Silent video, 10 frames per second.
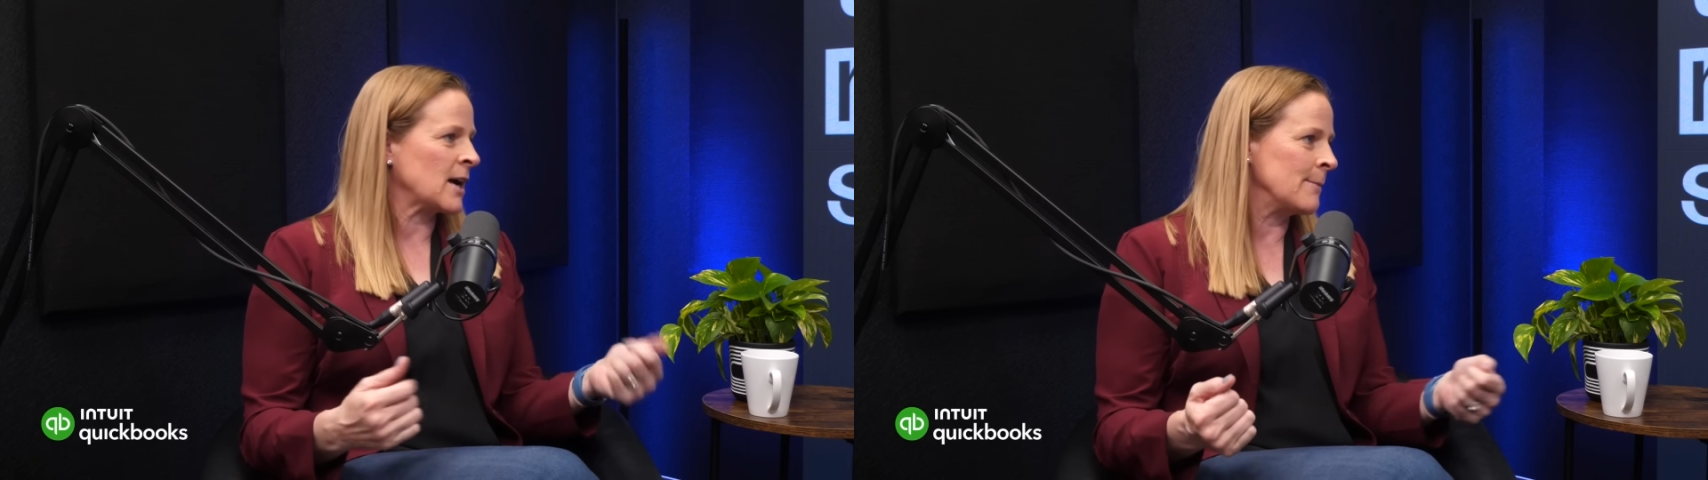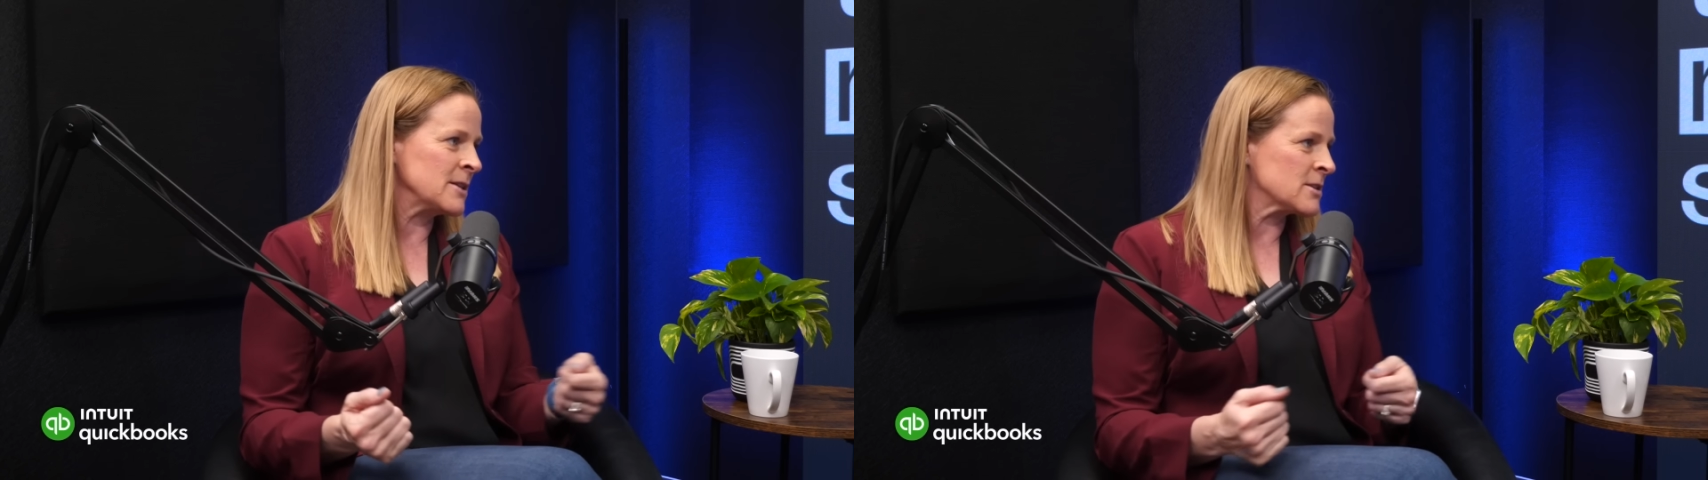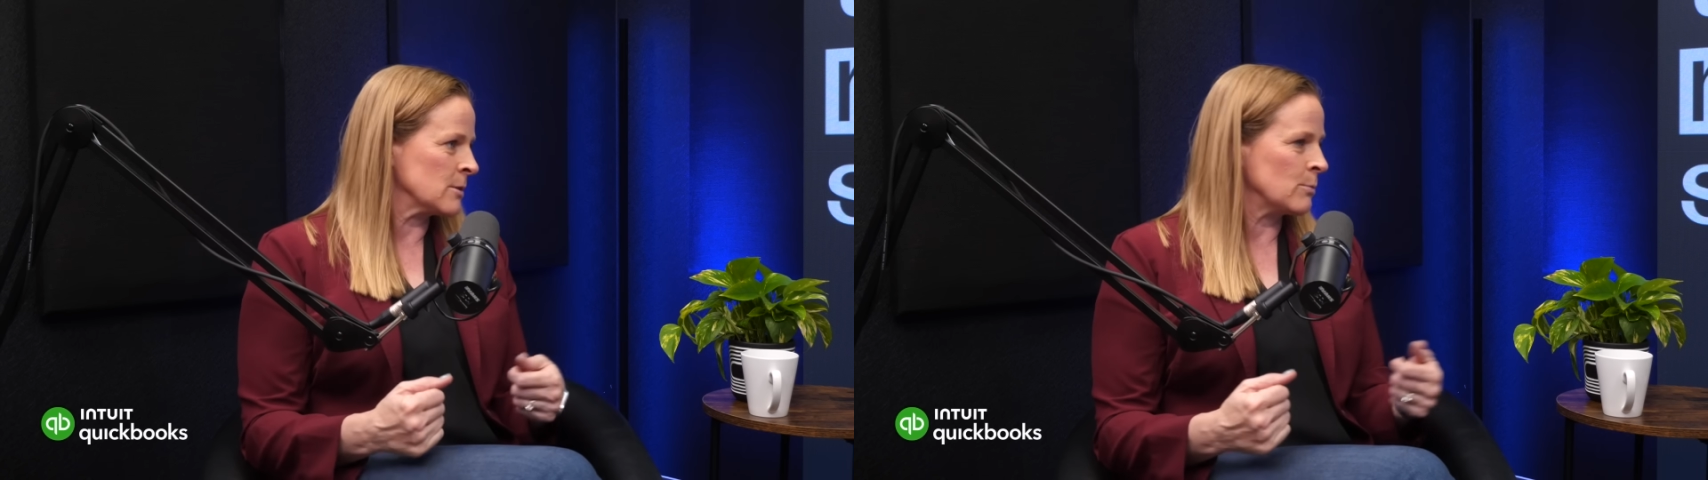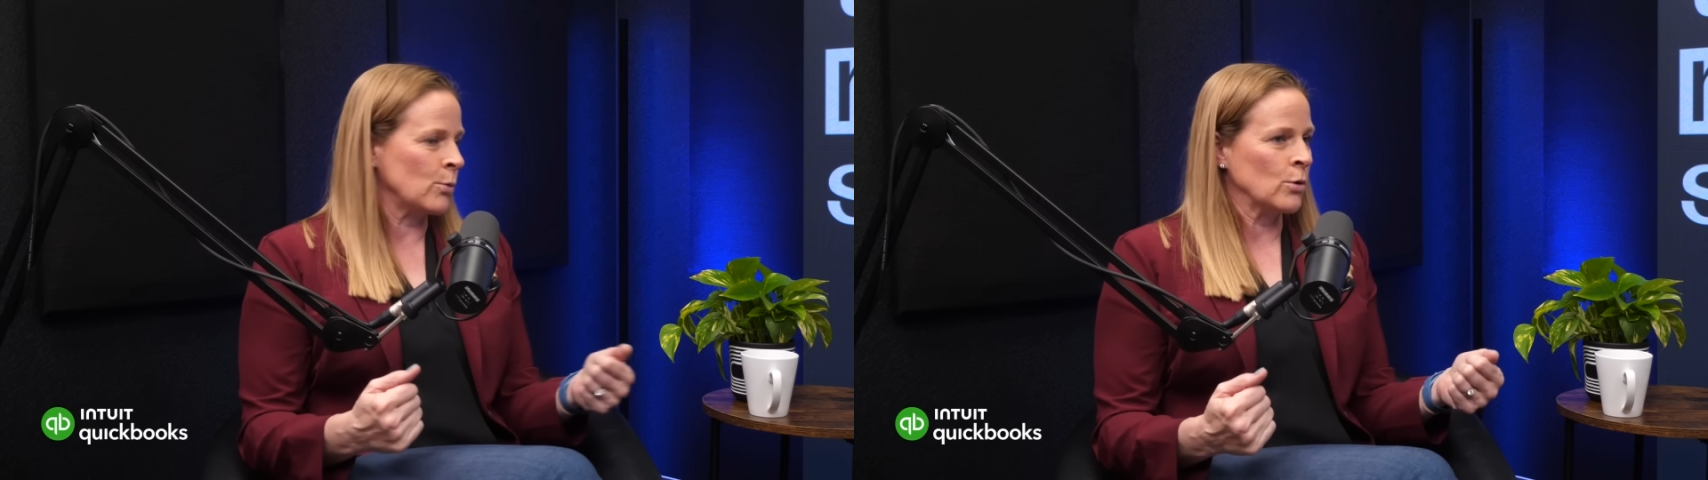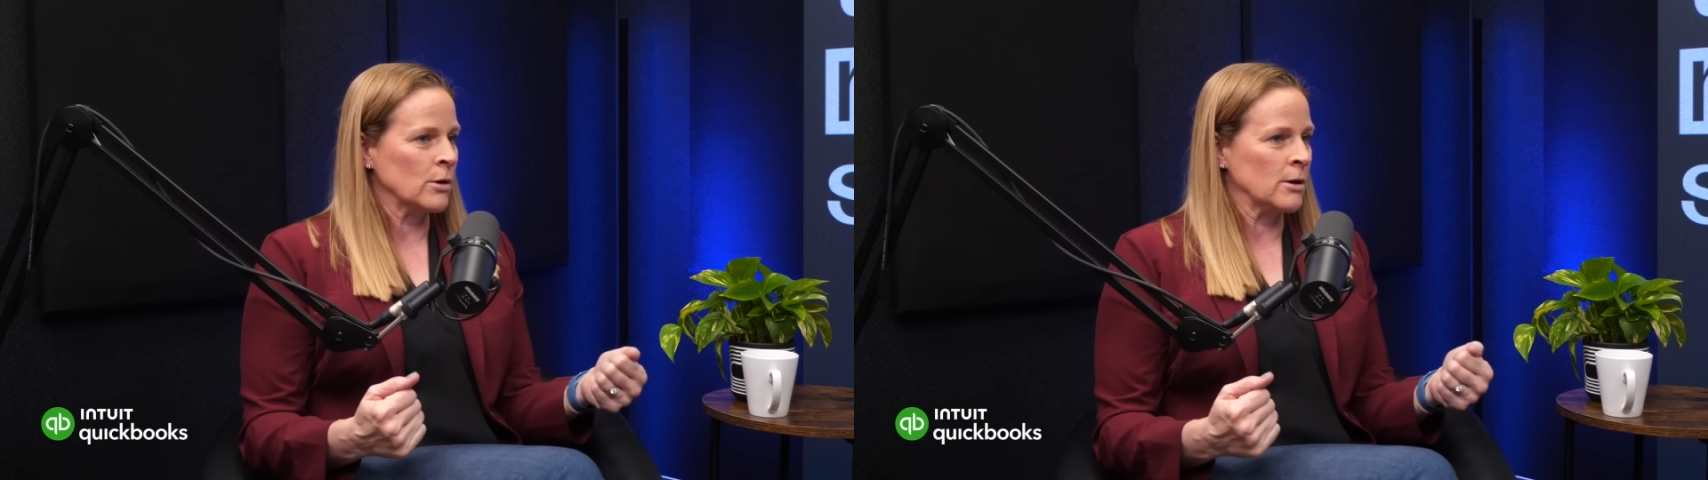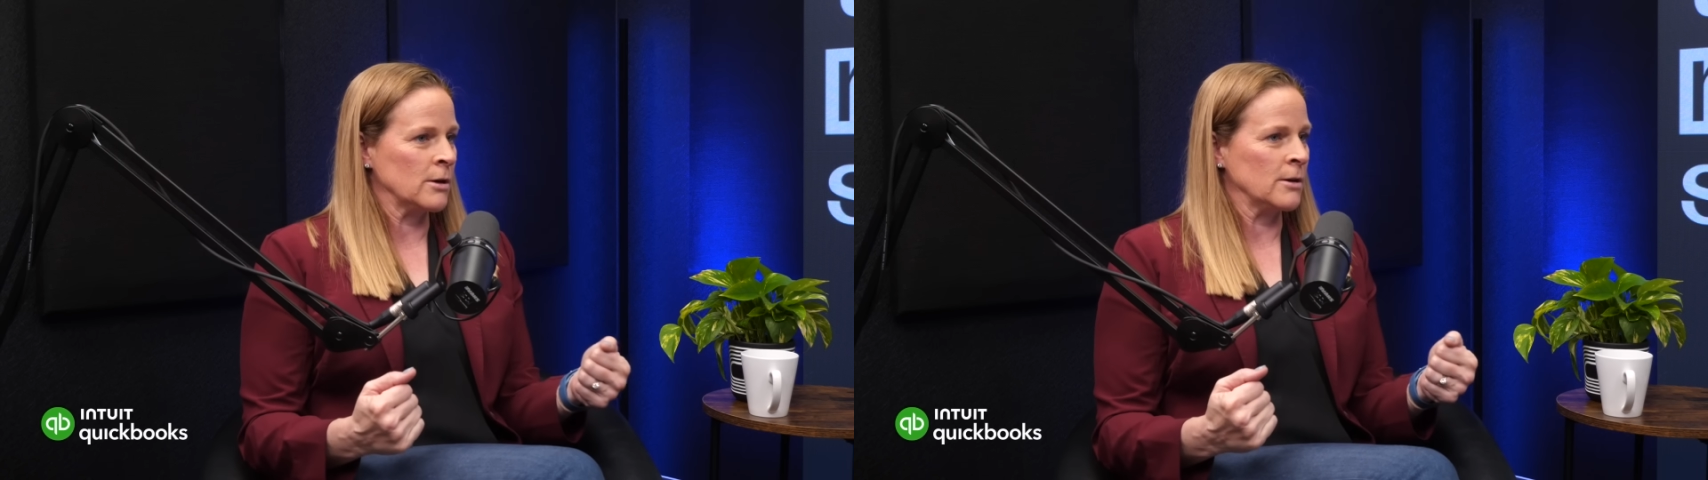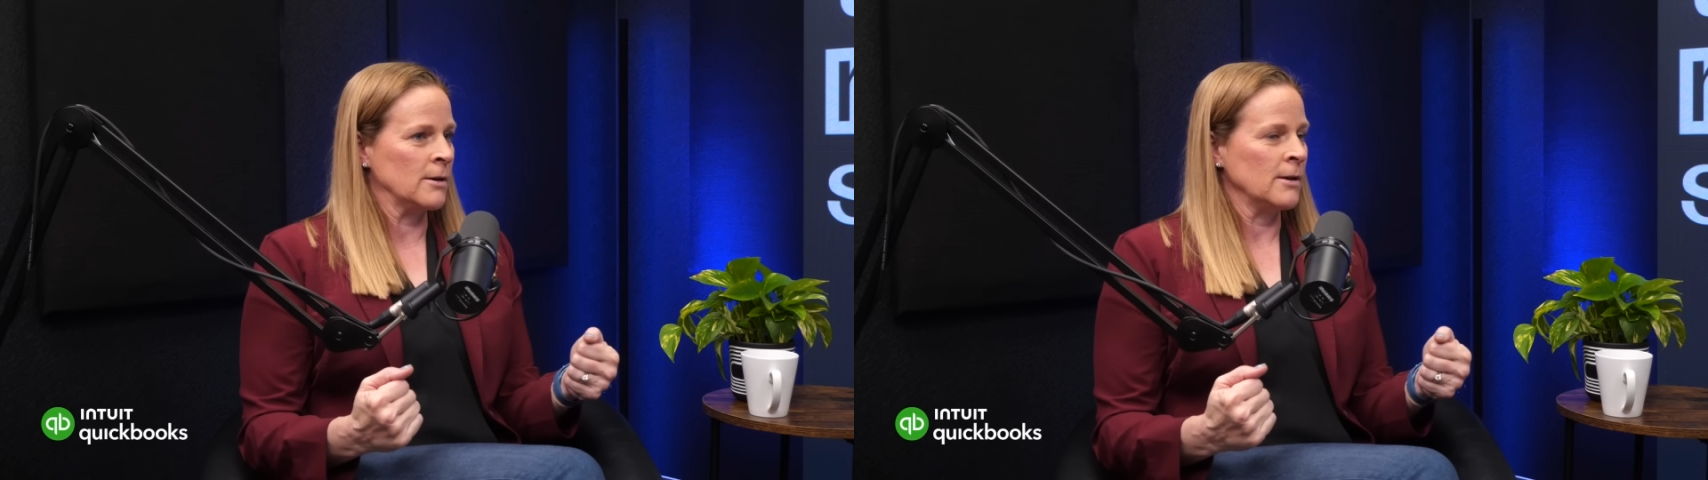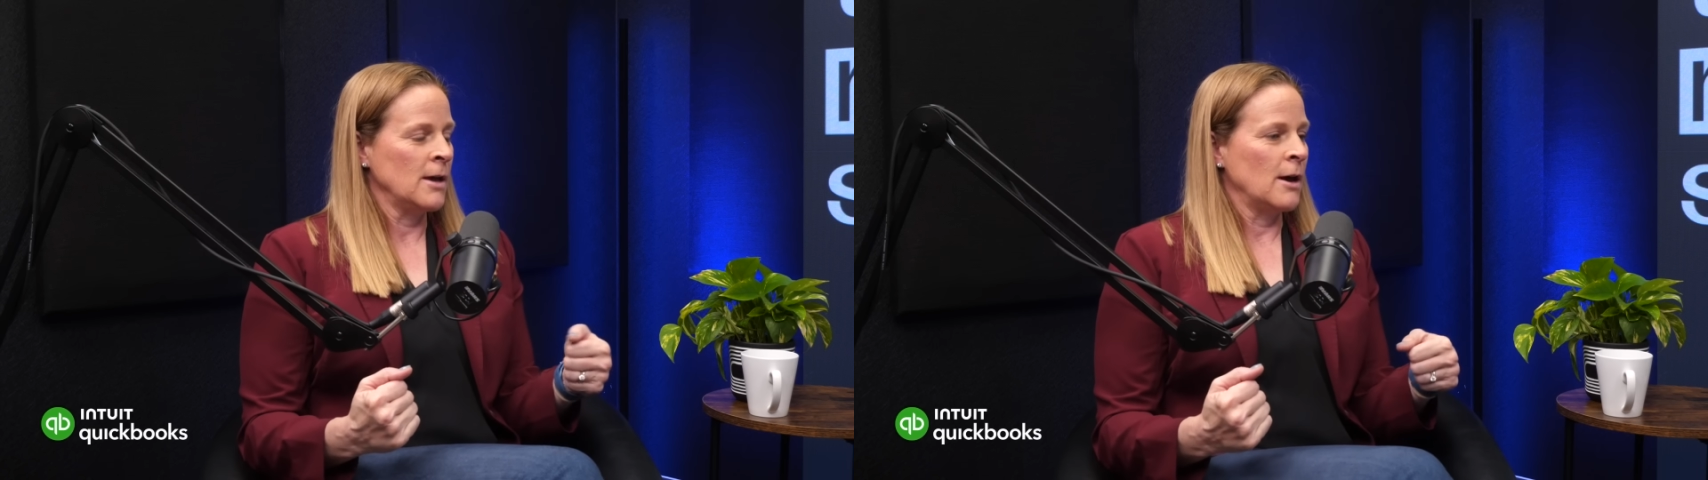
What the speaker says: coming to the board